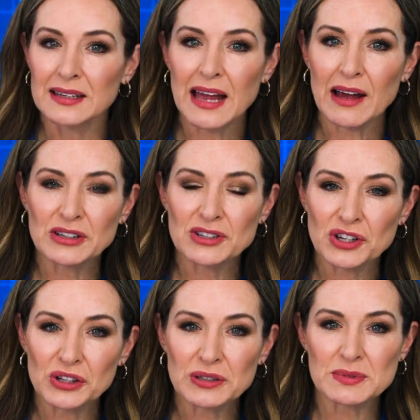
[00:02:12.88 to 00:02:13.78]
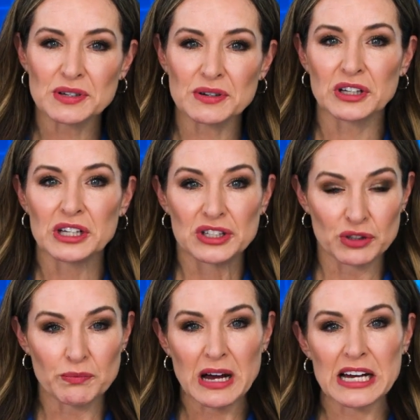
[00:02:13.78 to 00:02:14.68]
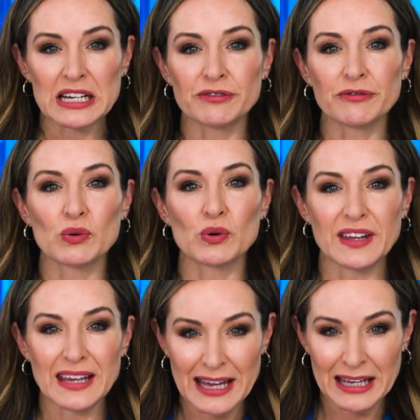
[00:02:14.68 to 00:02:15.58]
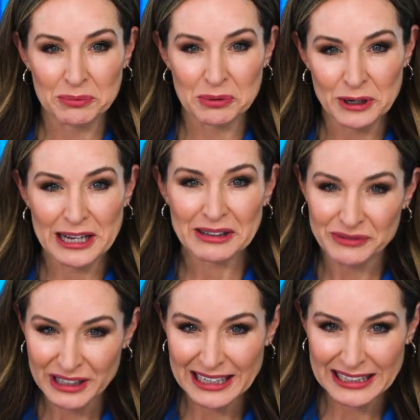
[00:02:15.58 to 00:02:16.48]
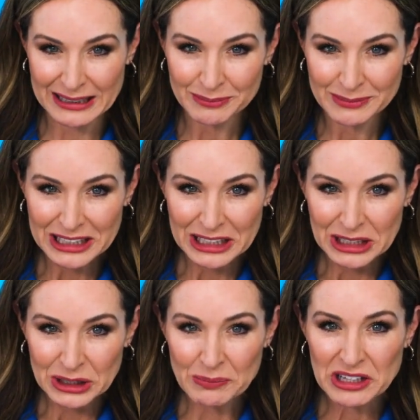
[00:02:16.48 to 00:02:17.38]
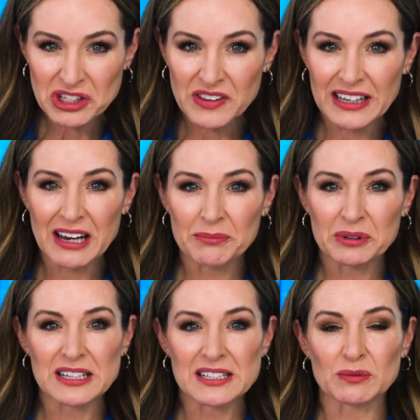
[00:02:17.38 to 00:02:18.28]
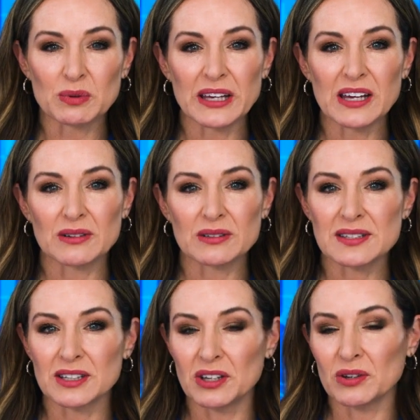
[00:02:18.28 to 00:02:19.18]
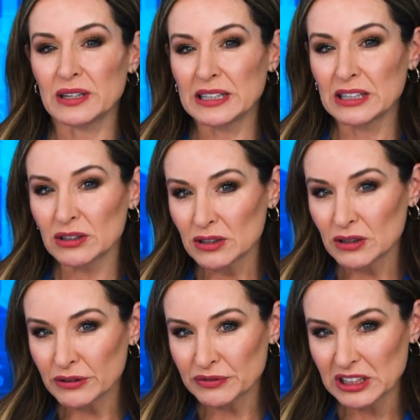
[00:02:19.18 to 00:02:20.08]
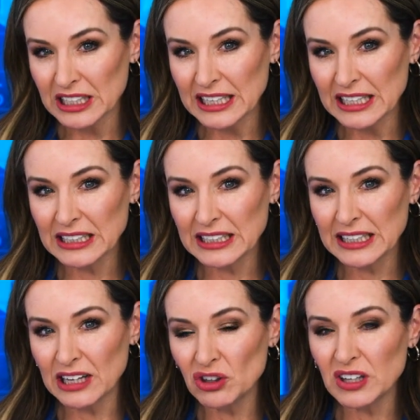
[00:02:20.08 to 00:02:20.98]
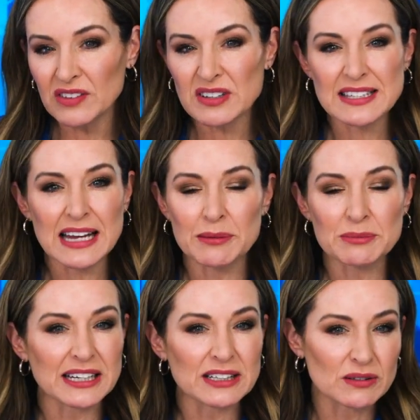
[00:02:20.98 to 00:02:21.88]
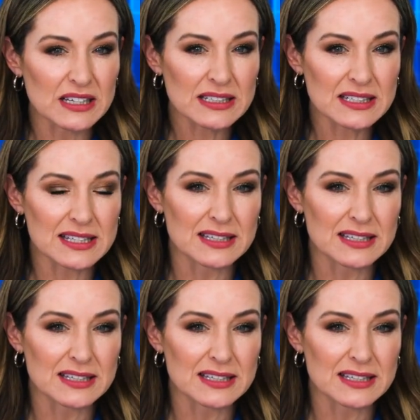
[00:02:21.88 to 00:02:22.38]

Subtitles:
Now, in terms of demand for the end product, vanadium, you mentioned the company's working on securing offtake. Can you give us an update on this?